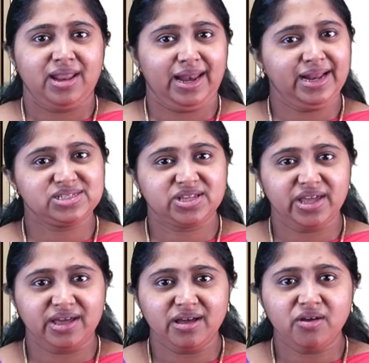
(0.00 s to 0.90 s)
Let's
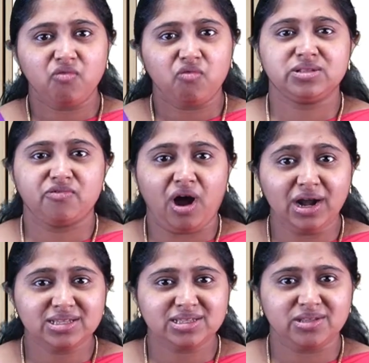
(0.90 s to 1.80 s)
hear
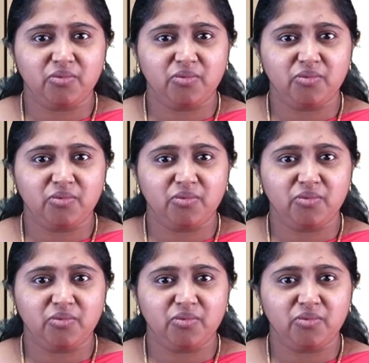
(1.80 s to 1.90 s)
what the